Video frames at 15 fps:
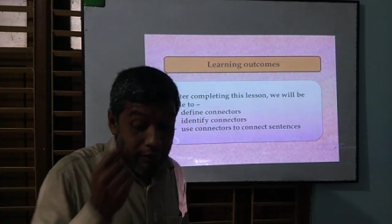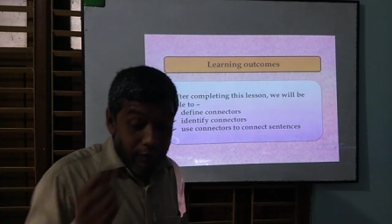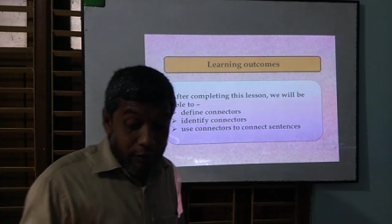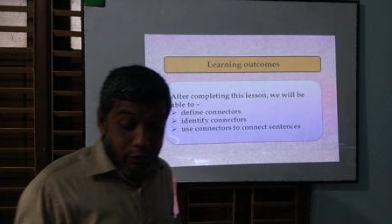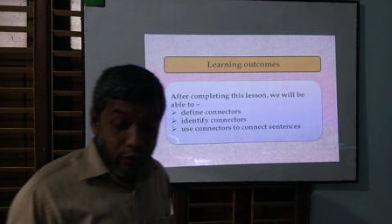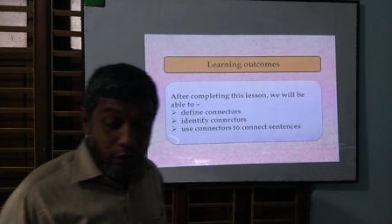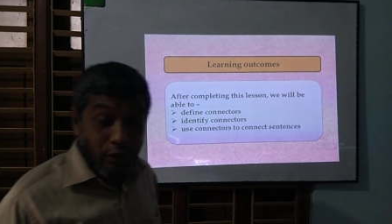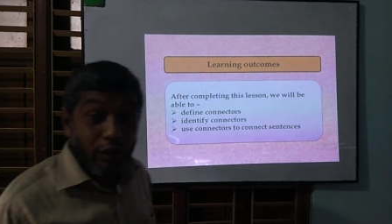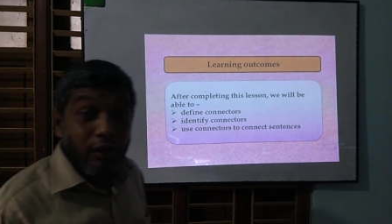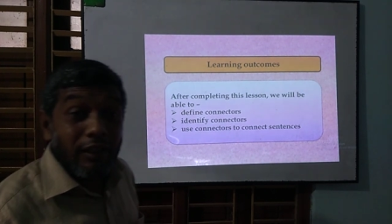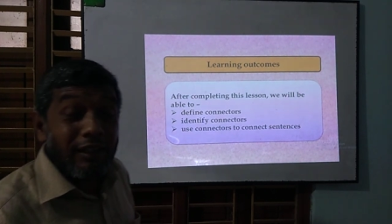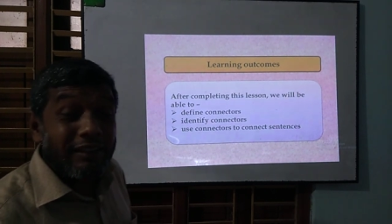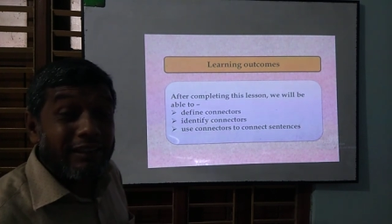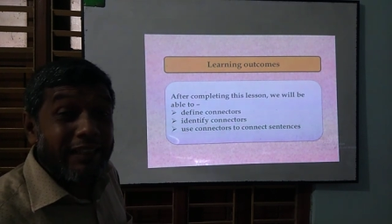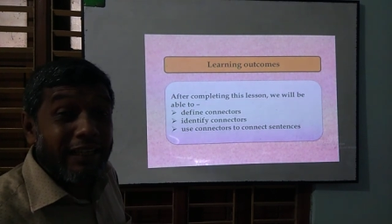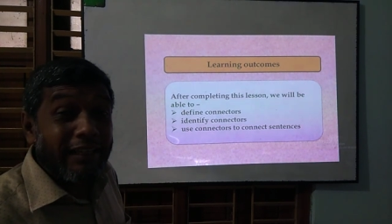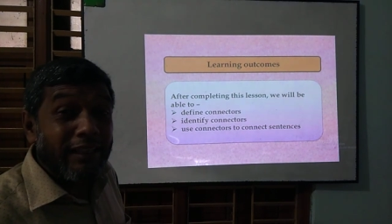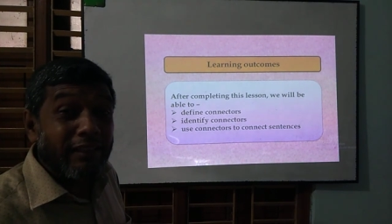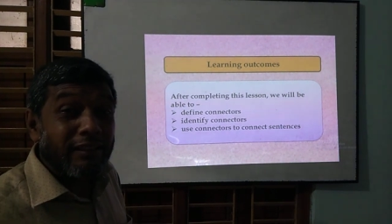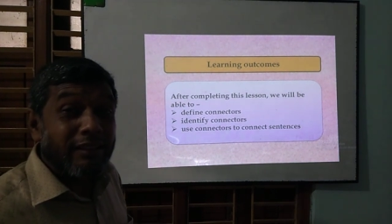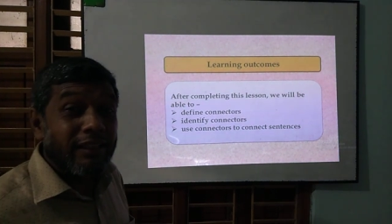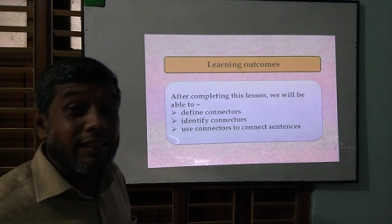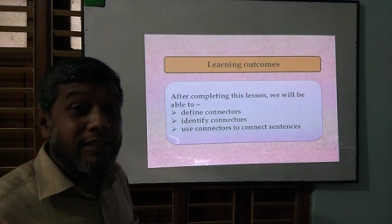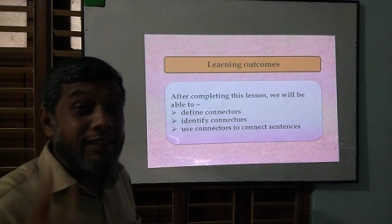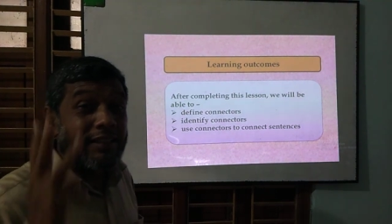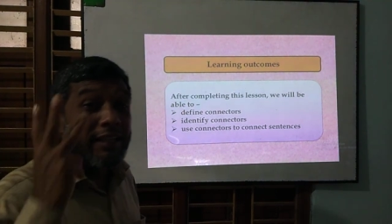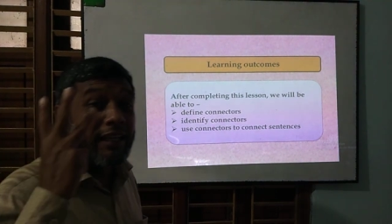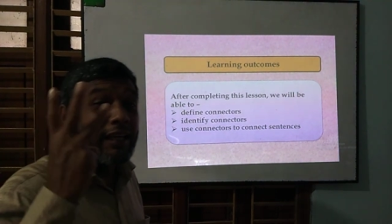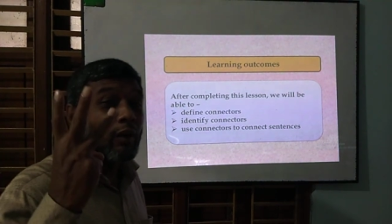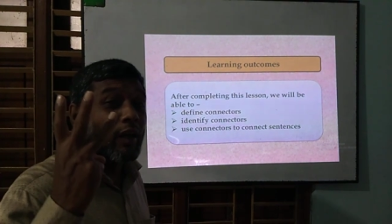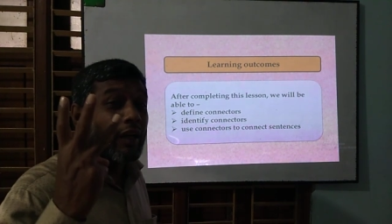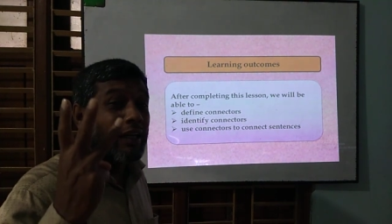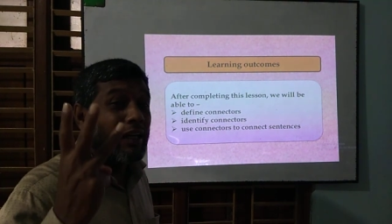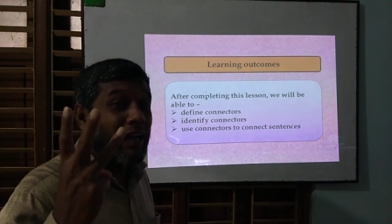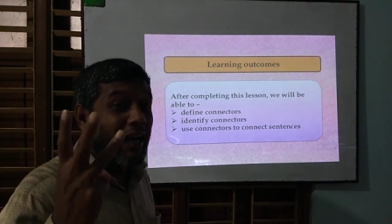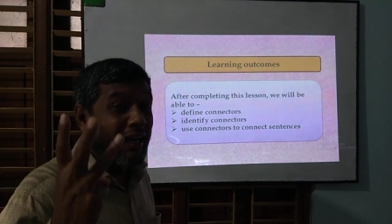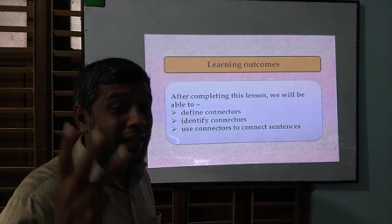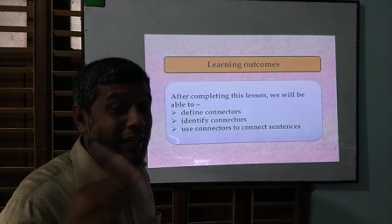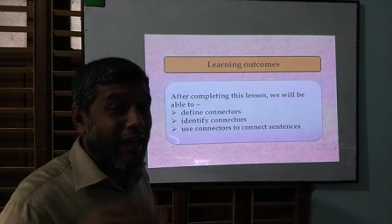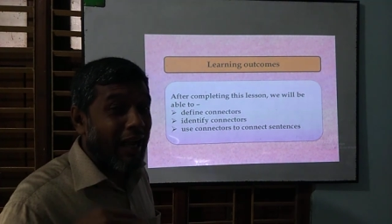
So taking these 3 only learning